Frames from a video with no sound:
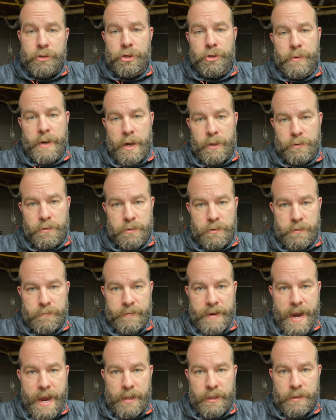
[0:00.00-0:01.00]
2 ounces
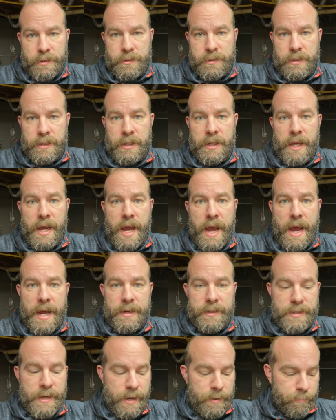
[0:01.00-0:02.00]
of Galaxy
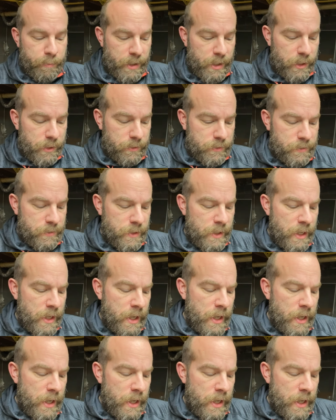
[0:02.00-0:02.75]
at 10 minutes,